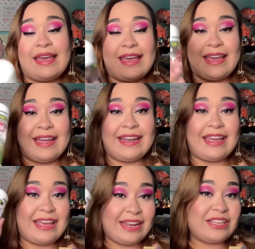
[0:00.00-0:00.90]
And
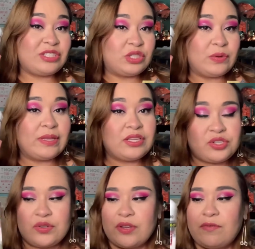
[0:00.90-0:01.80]
it is doing the
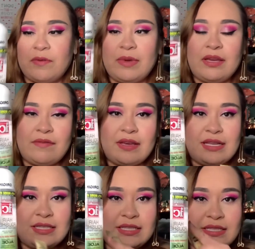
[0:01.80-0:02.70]
trick for me. If you
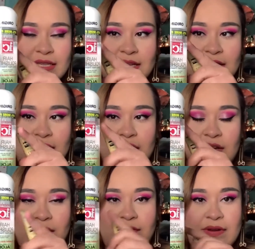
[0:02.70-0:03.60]
guys can see, like,
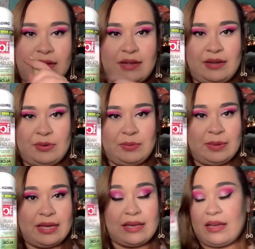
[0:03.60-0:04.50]
I already,
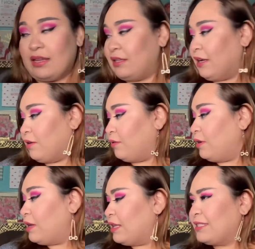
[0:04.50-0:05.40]
like, gone down.
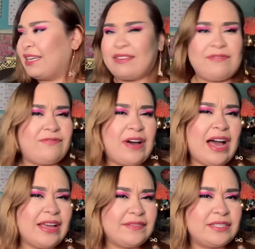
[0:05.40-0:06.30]
It's like
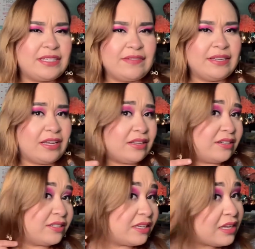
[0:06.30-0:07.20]
5 to
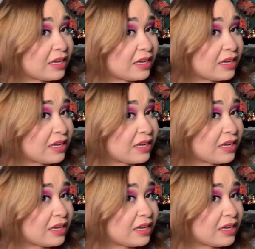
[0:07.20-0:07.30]
$7.